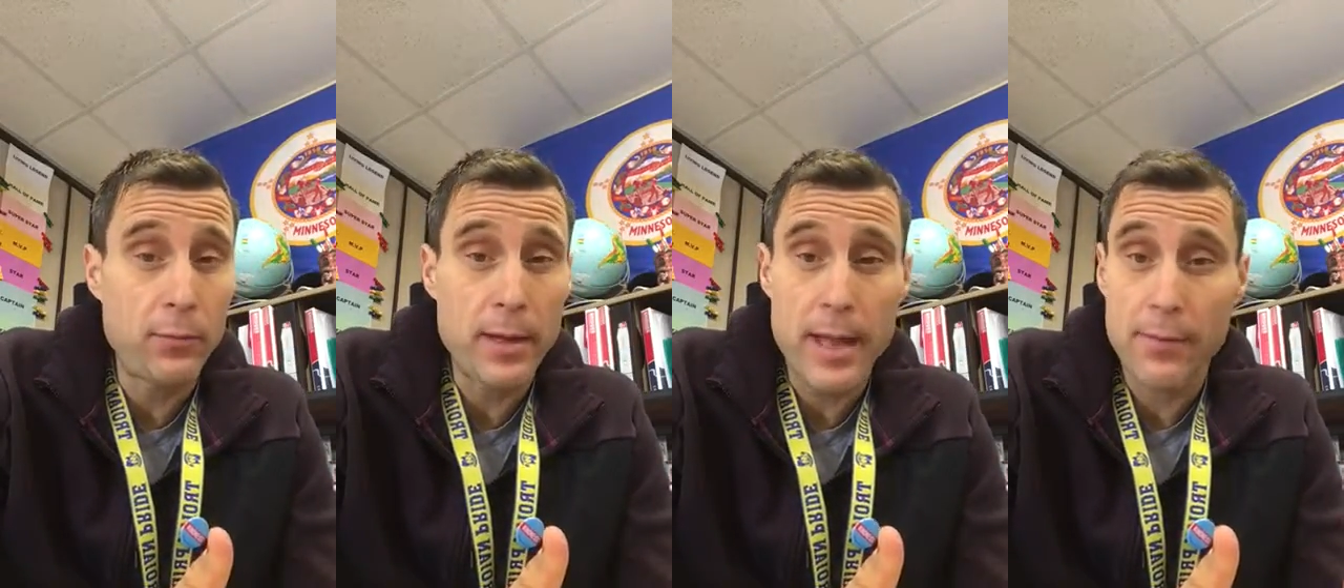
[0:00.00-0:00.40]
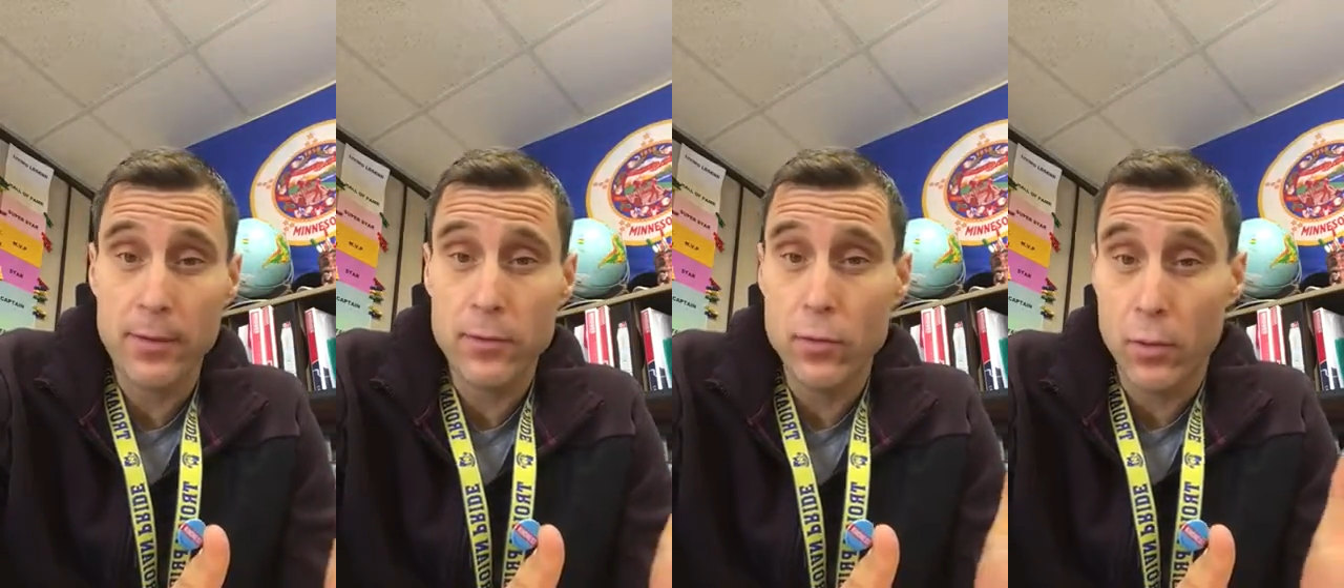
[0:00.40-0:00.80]
We have
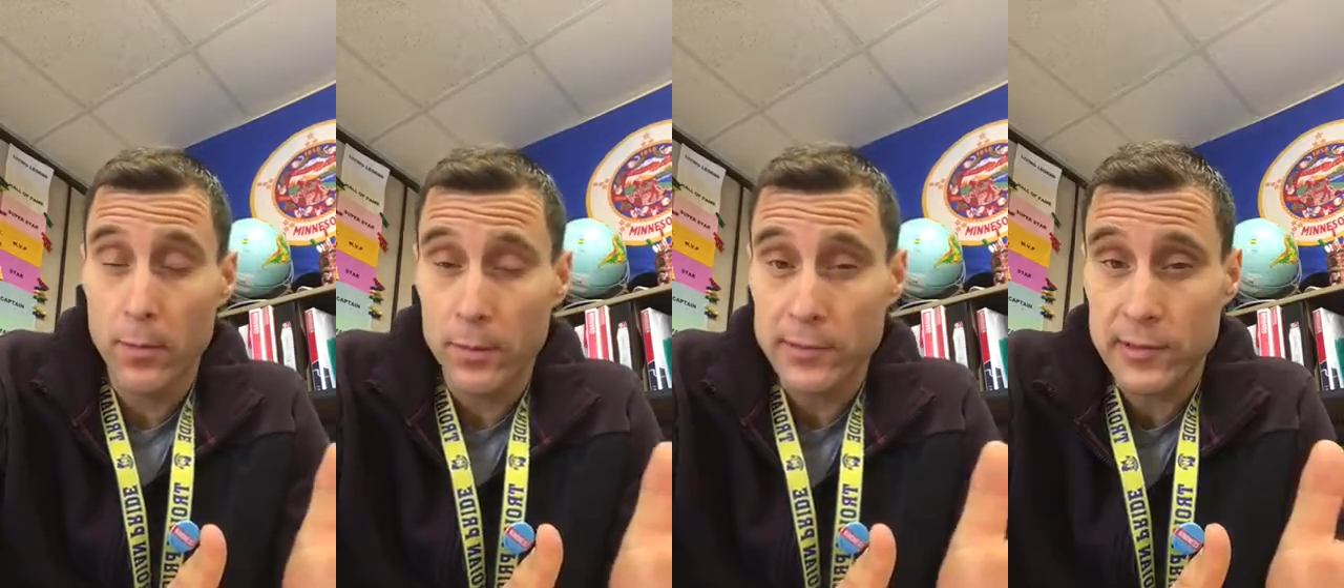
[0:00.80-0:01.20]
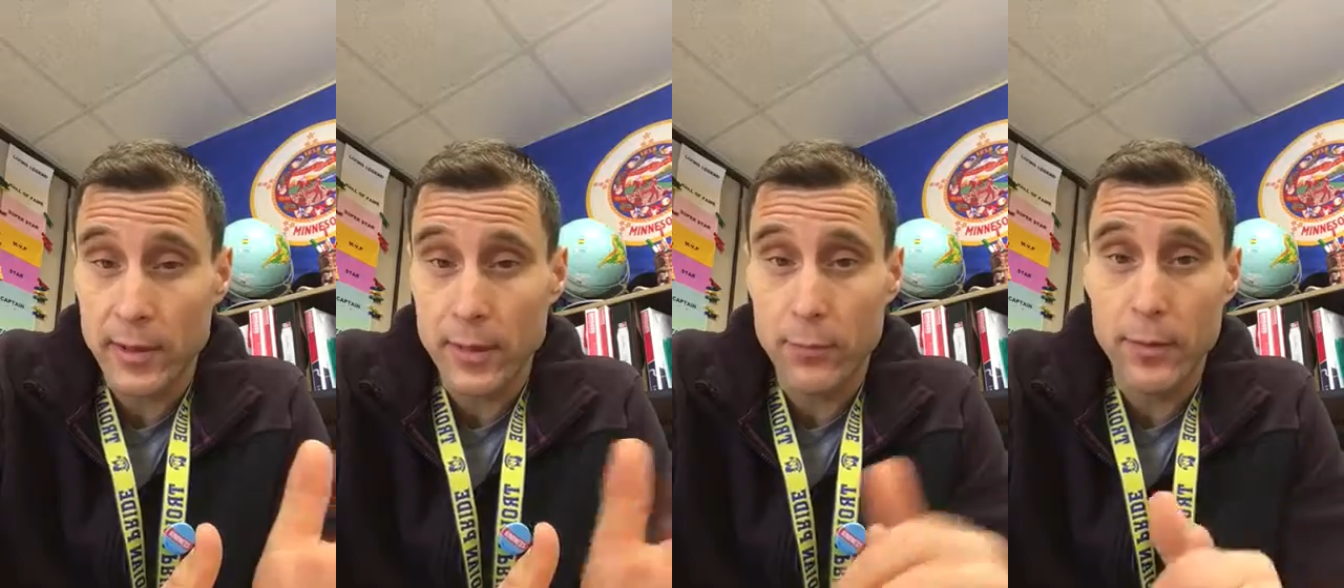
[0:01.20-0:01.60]
a normal
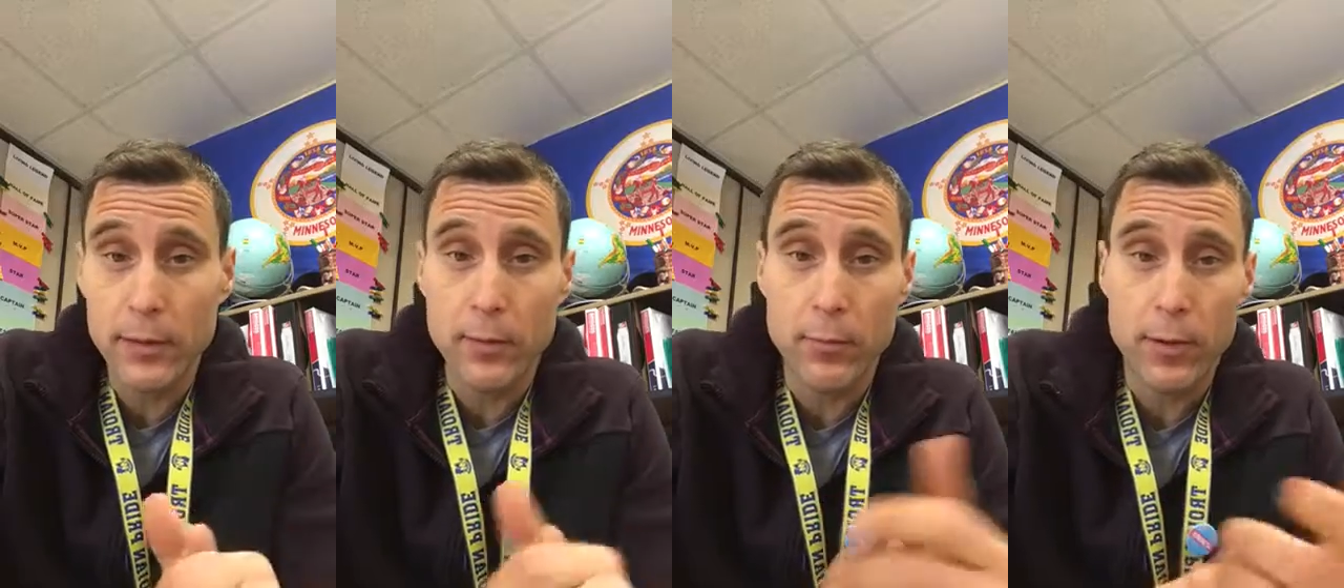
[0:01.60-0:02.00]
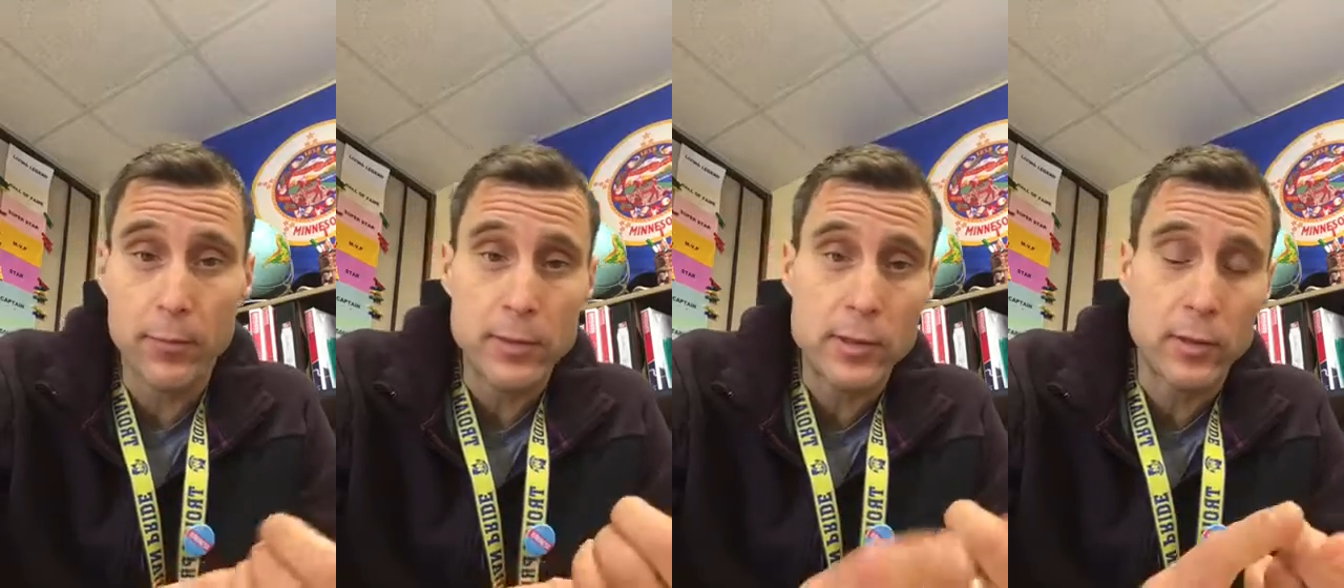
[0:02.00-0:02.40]
slate of weekly work
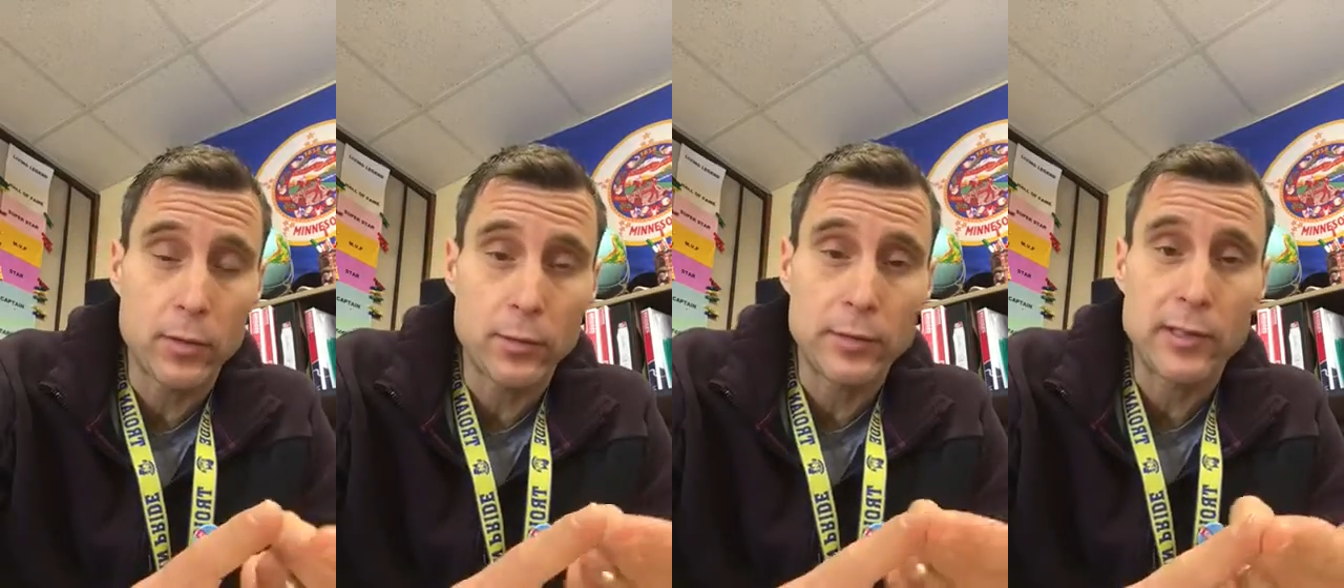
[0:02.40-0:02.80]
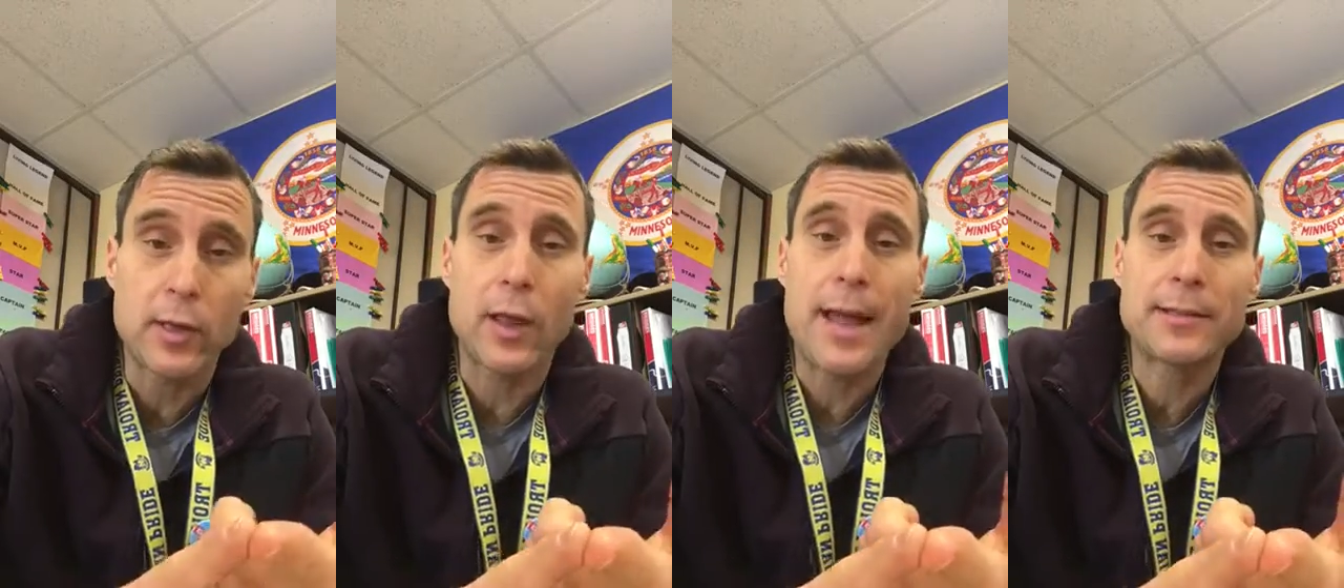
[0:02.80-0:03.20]
which includes
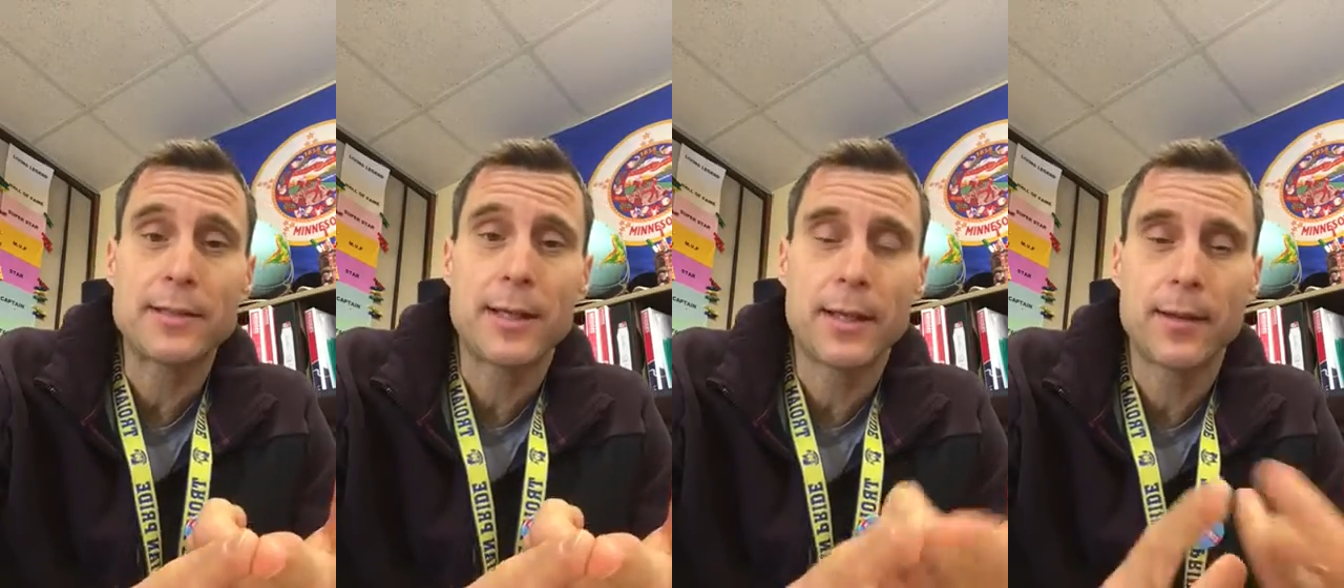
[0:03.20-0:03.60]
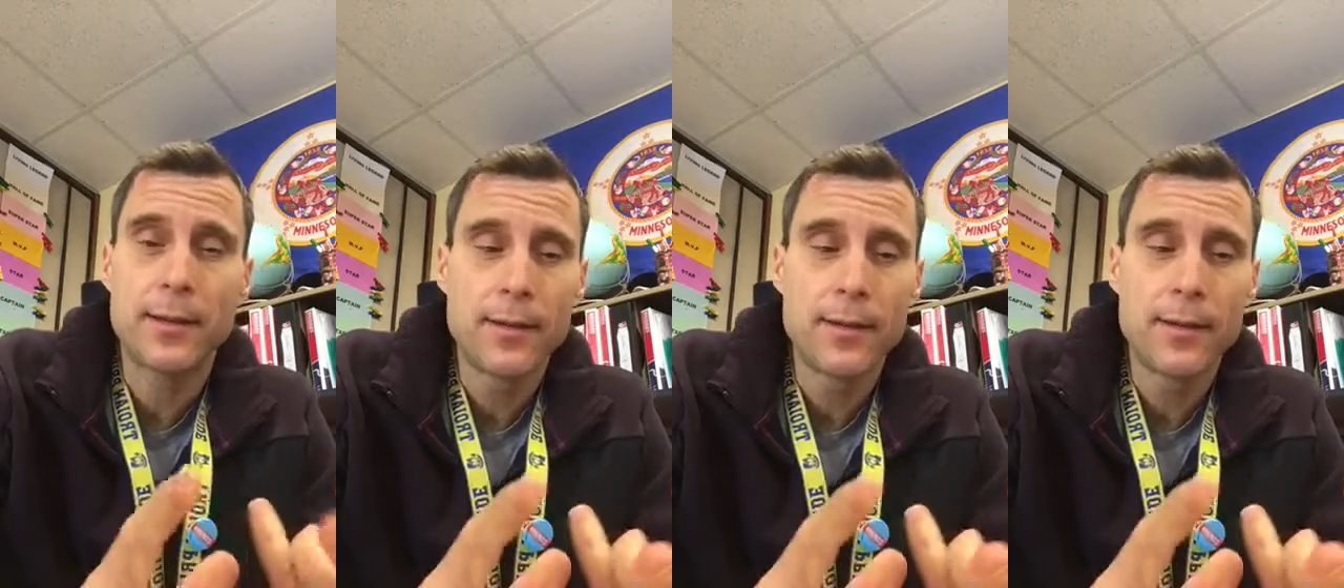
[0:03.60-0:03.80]
scholastic,